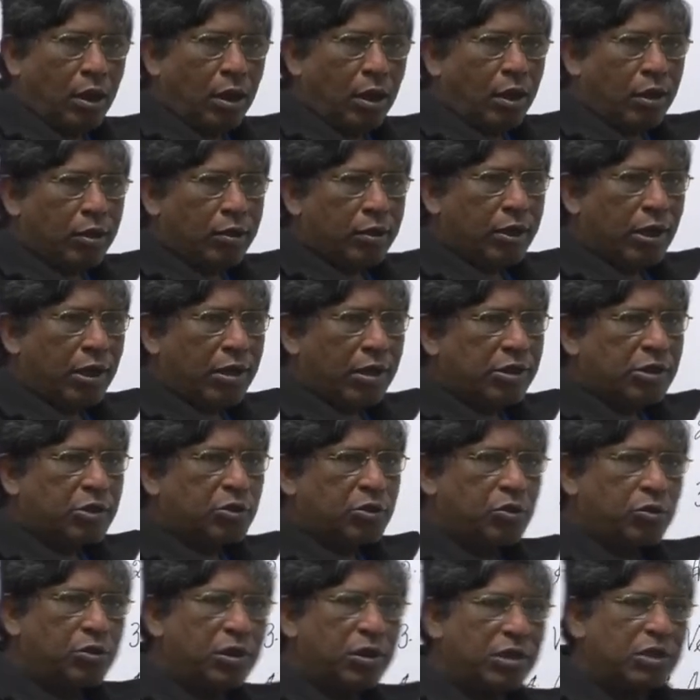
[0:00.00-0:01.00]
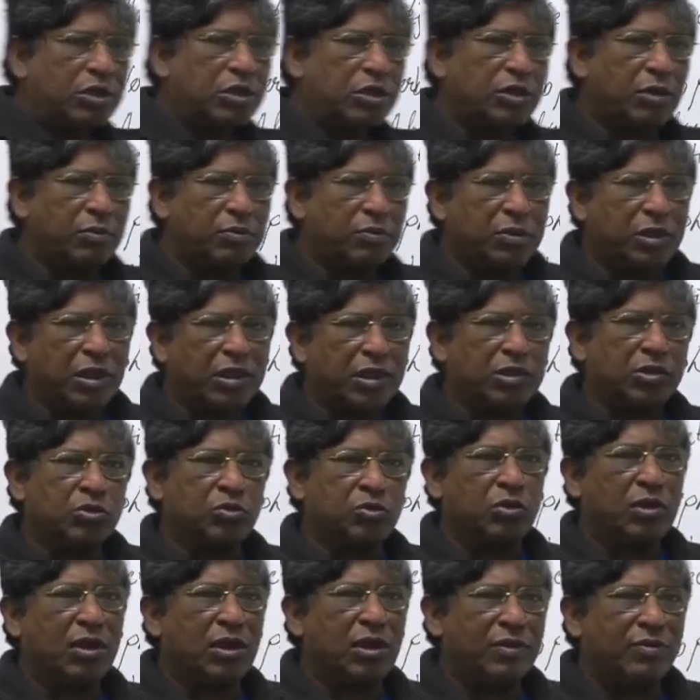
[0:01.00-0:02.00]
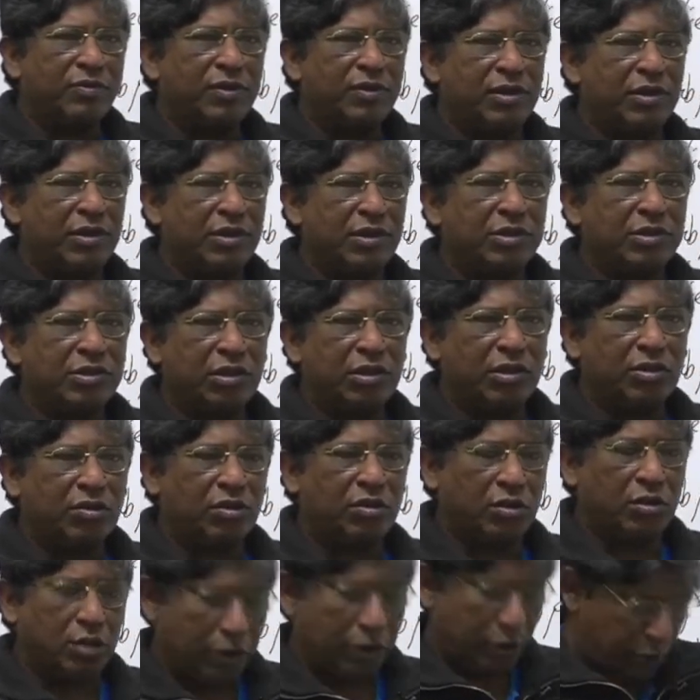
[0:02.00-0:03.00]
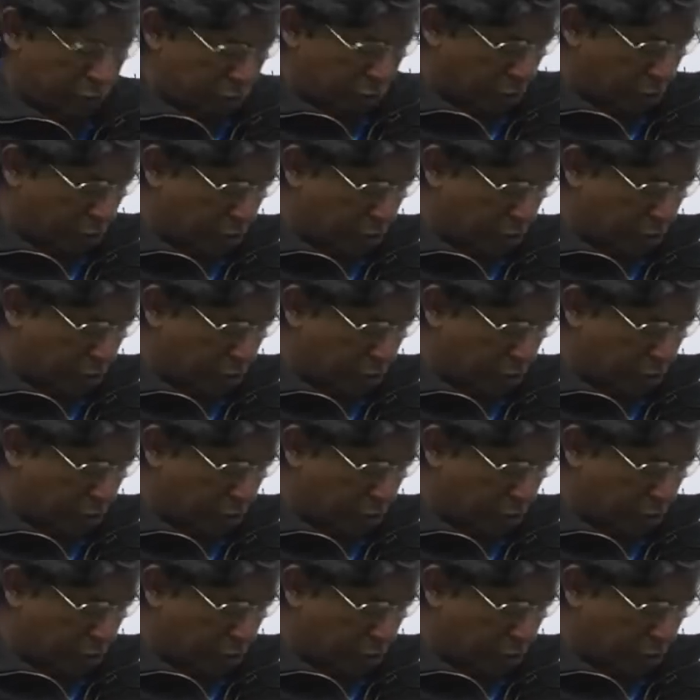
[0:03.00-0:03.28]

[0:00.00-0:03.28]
Dear students of class 12 in Rajshahi College,